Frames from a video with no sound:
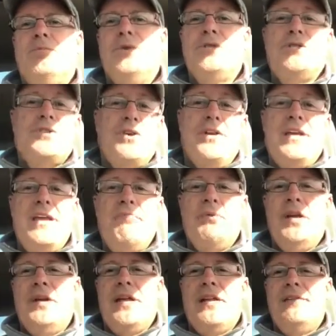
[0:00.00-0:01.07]
we're just going to keep
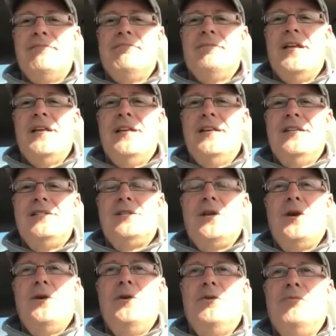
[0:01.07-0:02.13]
looking.
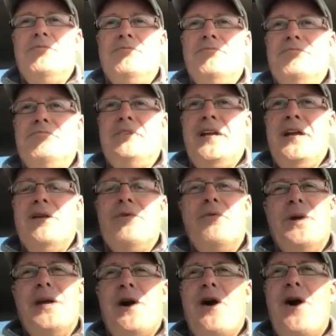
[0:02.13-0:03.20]
So here
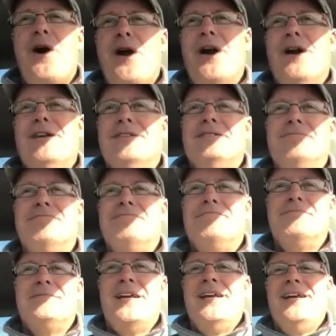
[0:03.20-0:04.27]
we are,
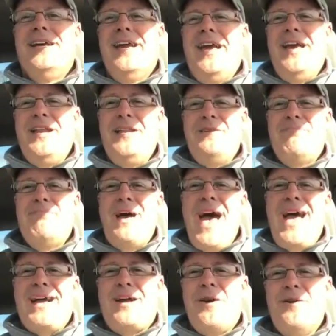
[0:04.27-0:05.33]
headed
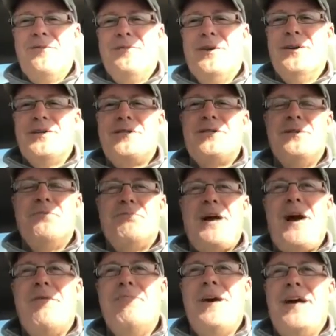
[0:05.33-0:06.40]
back over to
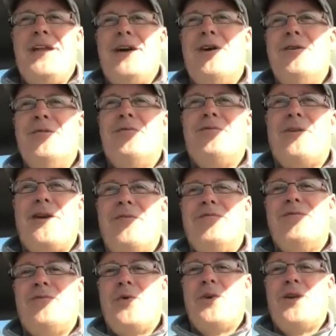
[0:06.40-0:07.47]
Palmetto
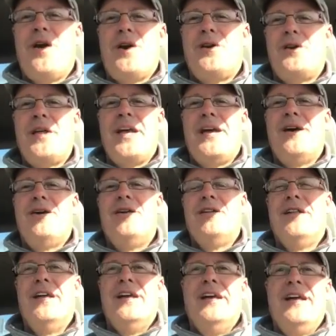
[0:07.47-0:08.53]
from Fort
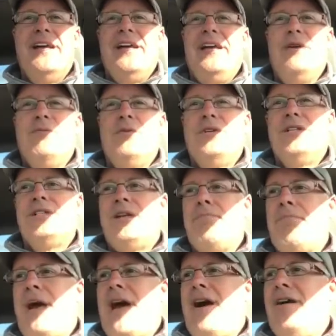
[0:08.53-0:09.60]
Lauderdale. It was
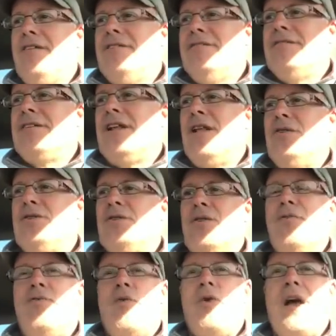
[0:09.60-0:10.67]
about close
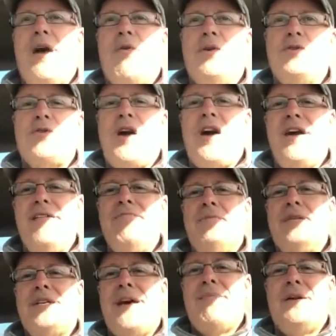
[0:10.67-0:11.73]
to a 4-hour drive
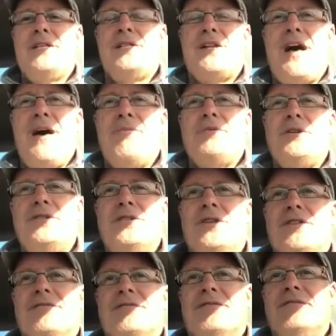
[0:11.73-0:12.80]
by the time I stopped and
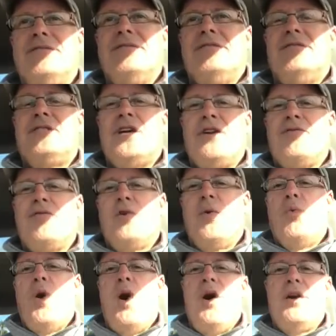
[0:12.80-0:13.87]
took Tuck for a
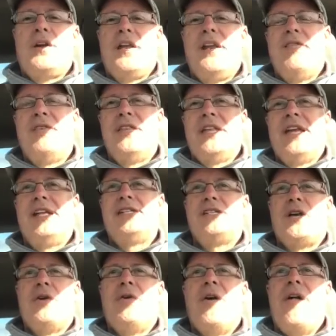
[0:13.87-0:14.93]
walk and everything.
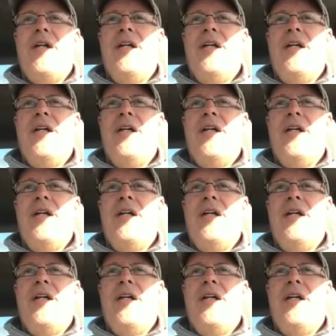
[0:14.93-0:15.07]
So